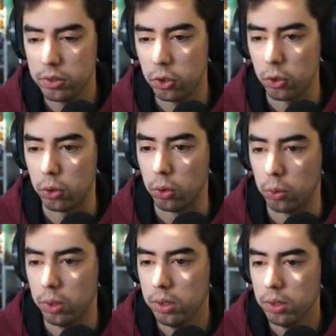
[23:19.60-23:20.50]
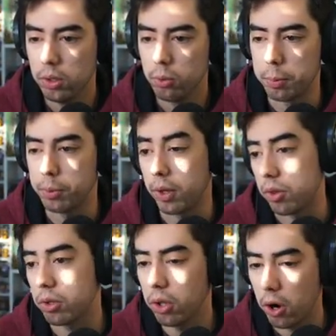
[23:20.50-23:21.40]
to replace
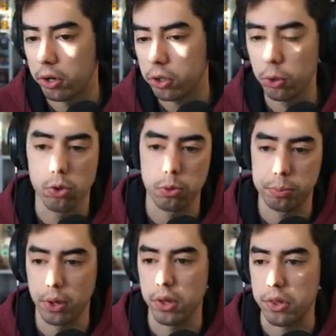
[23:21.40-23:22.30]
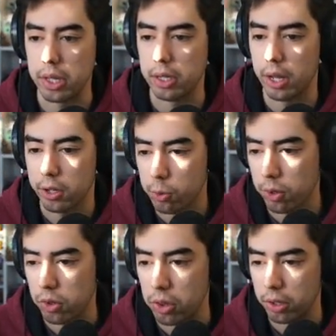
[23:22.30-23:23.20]
Clark, who is replacing
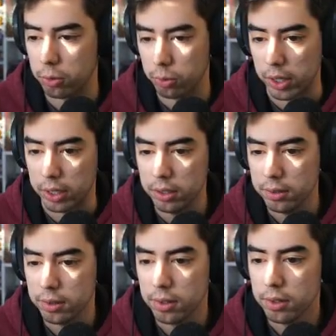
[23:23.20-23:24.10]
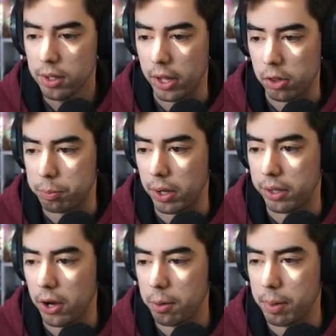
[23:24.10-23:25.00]
Chris Green. Nice play
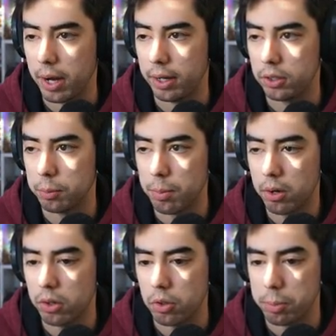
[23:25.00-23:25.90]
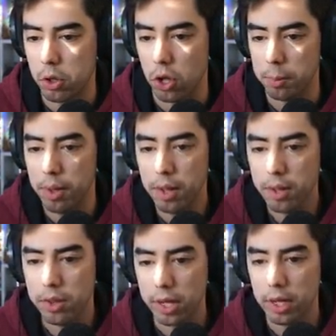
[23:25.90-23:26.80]
there by Demarcus Bishop.
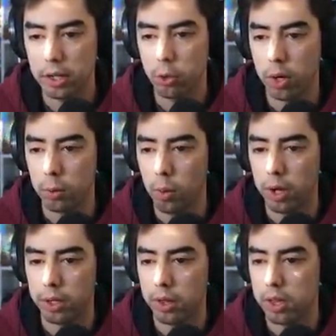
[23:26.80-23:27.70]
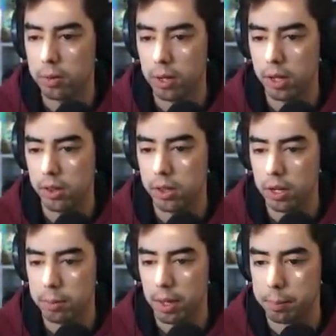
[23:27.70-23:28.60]
Second and 21. This is going
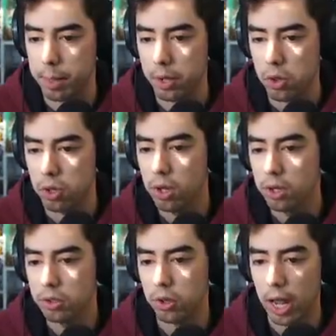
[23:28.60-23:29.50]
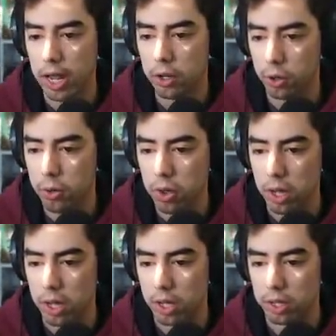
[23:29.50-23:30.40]
to be a pitch to Akers,
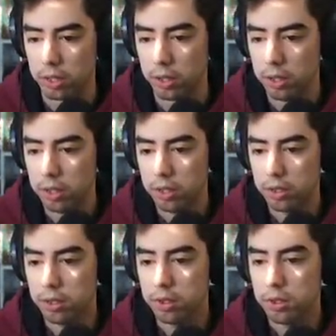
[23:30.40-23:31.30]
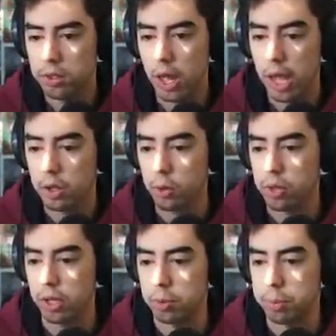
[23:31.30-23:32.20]
and Akers
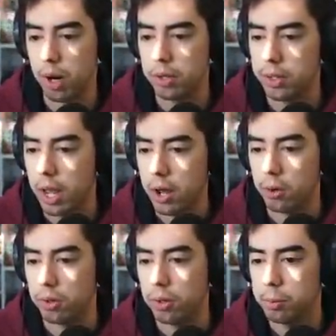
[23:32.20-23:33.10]
gets brought down